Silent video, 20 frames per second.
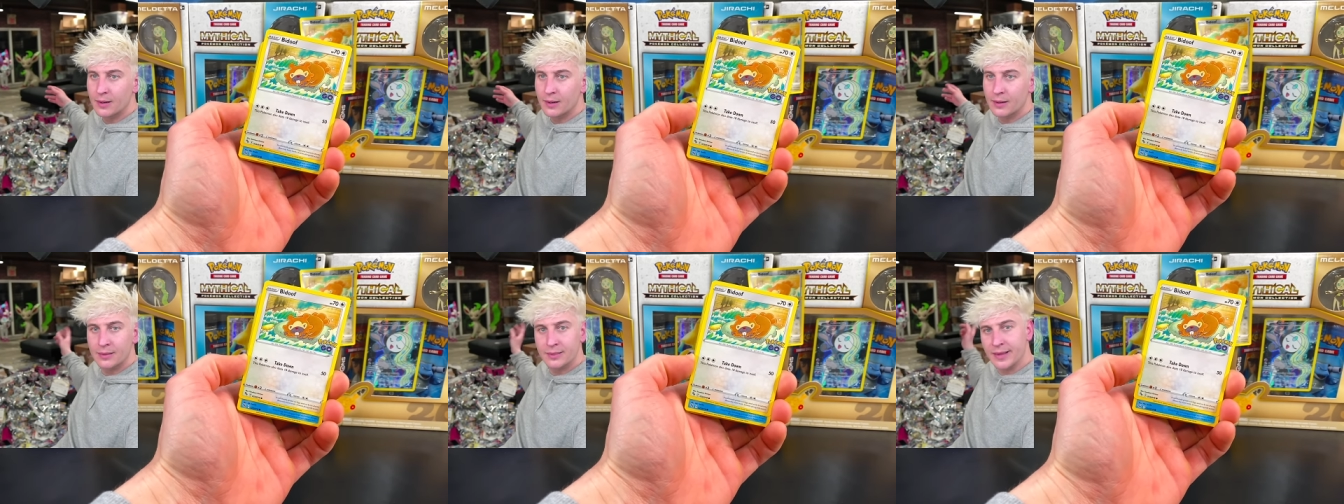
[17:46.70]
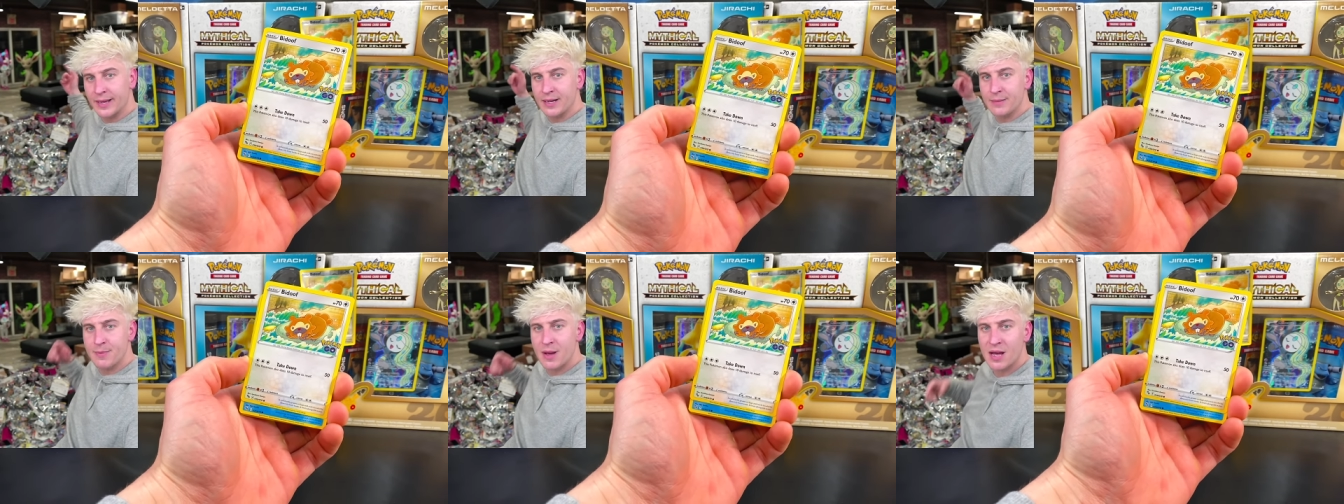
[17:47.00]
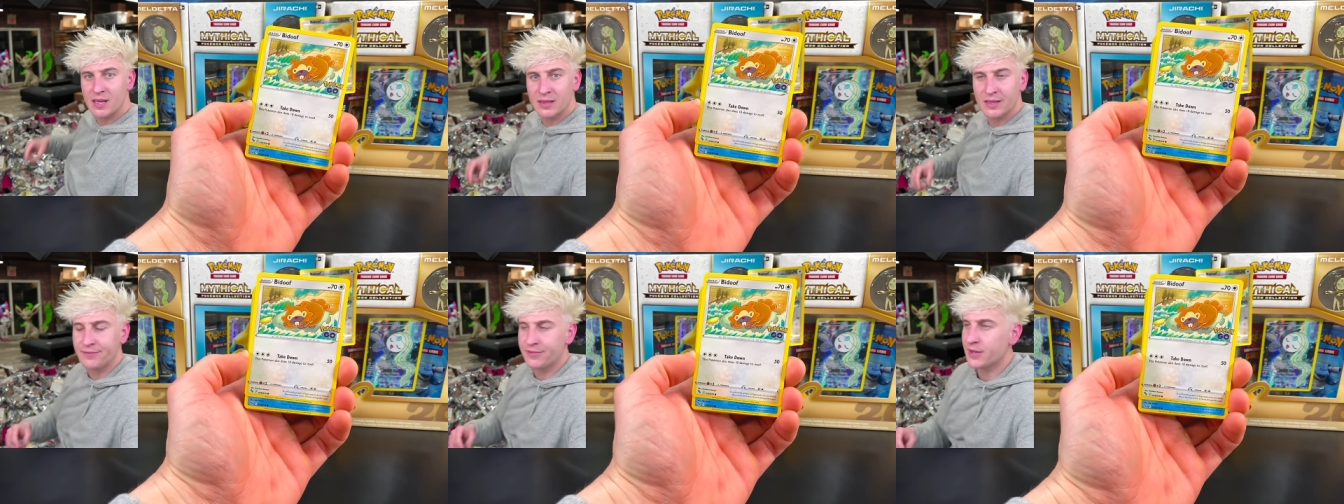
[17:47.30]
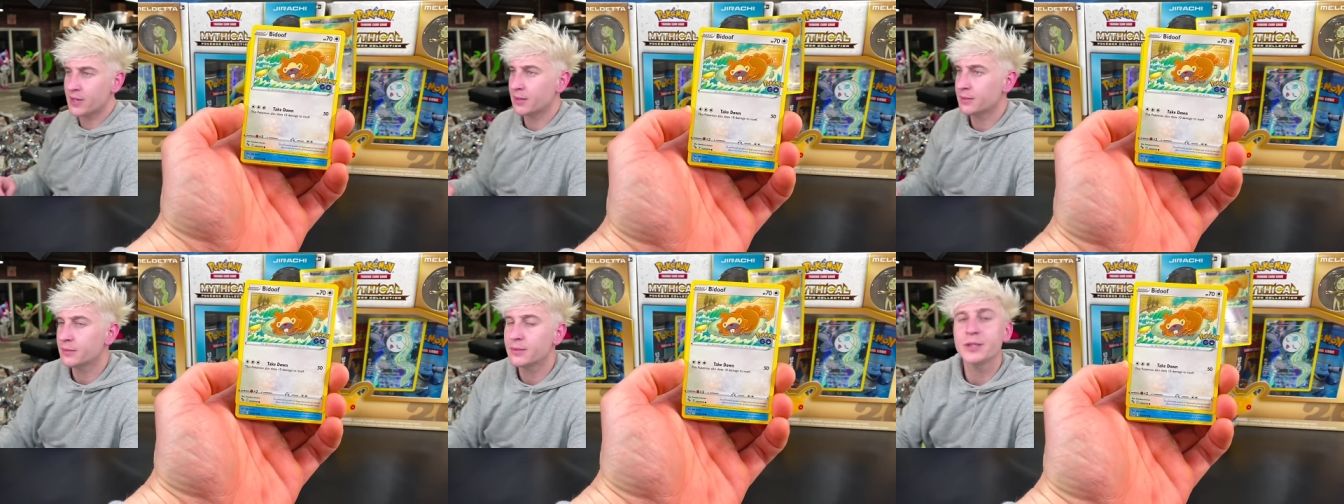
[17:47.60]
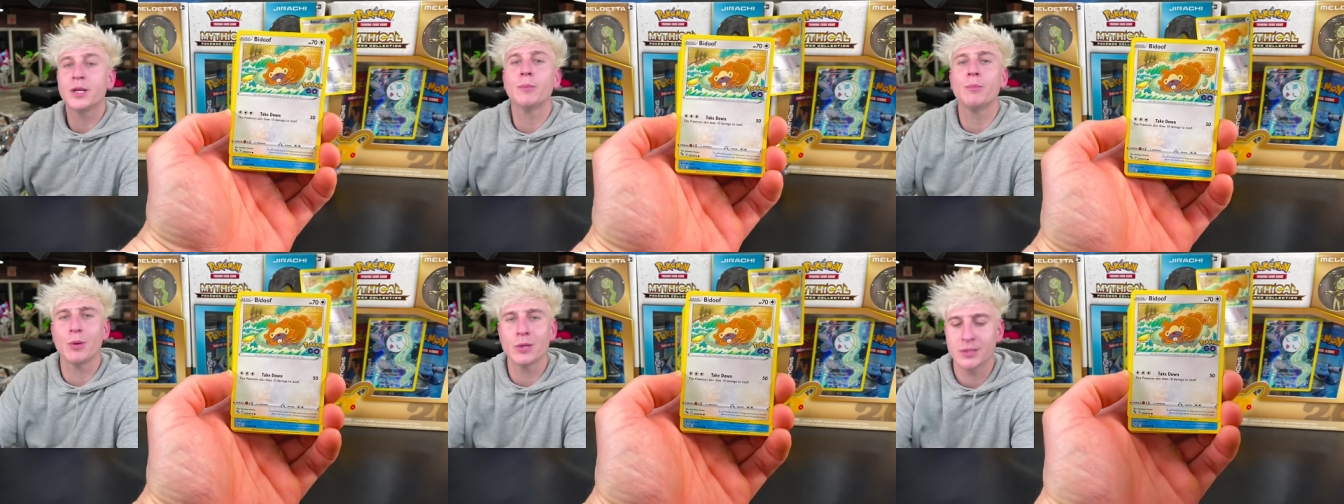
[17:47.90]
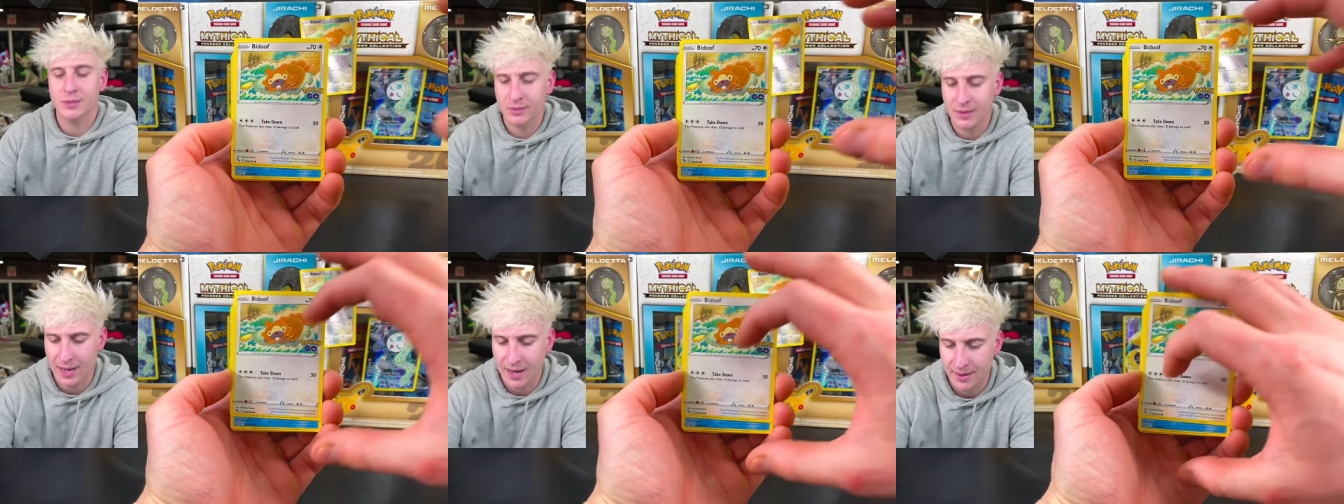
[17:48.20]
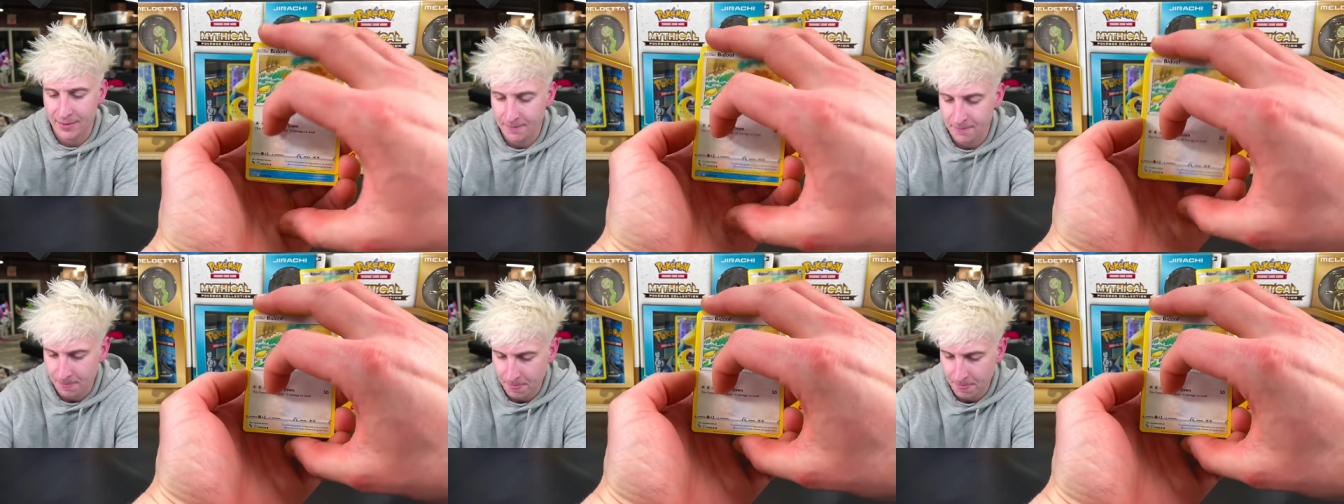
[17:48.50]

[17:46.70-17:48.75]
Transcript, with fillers: Landed behind Leafeon. Your boy still got it.